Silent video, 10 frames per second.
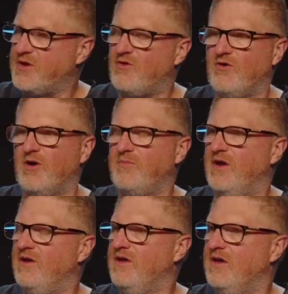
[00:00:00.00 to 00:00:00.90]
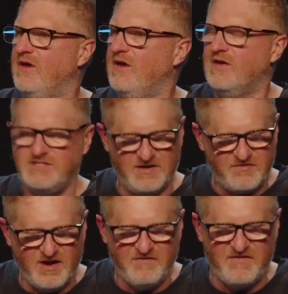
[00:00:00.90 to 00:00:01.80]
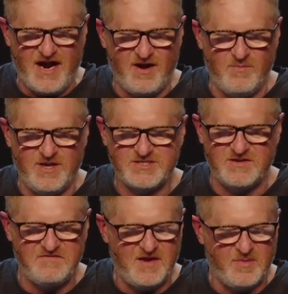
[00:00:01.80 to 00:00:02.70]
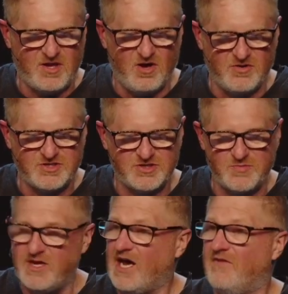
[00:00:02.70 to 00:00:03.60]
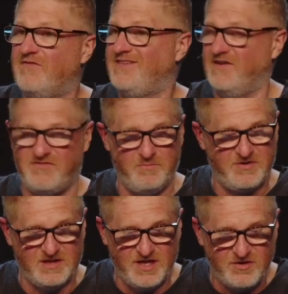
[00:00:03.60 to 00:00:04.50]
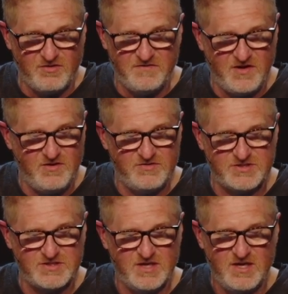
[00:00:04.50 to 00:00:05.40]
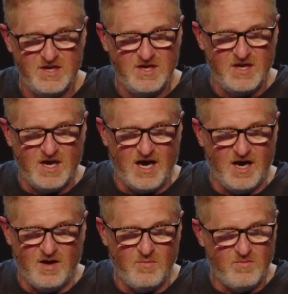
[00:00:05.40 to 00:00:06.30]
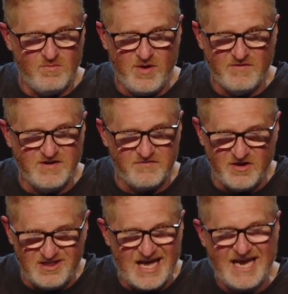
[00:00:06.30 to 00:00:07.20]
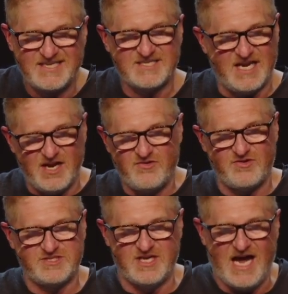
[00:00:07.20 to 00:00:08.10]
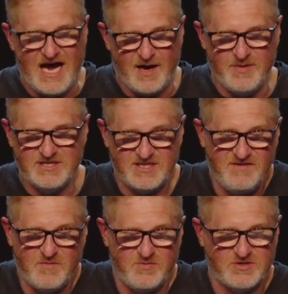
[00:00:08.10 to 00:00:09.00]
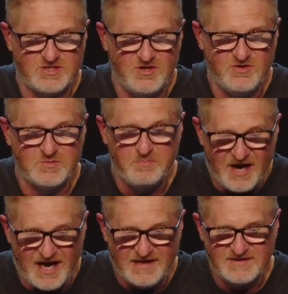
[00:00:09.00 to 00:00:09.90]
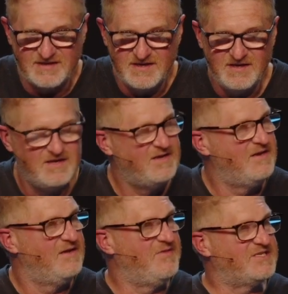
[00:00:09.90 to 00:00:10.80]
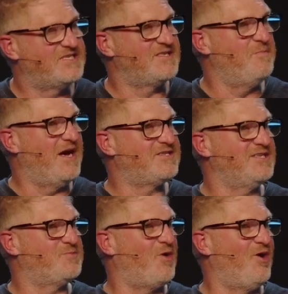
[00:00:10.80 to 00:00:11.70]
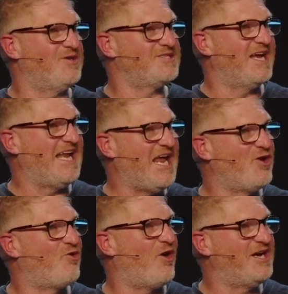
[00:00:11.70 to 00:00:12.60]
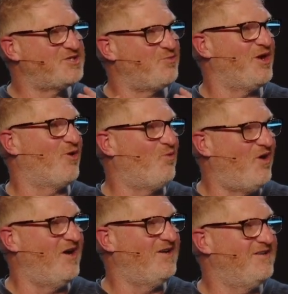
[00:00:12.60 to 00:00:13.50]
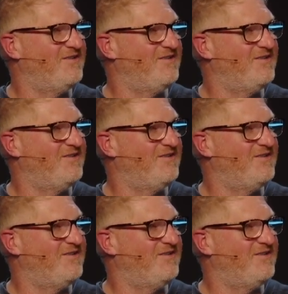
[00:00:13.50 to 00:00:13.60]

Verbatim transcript: We grew up in different environments and family cultures. We have different political views. We have different likes and interests and hobbies, even pursuits, but this is the message Paul is saying, in Christ we are one.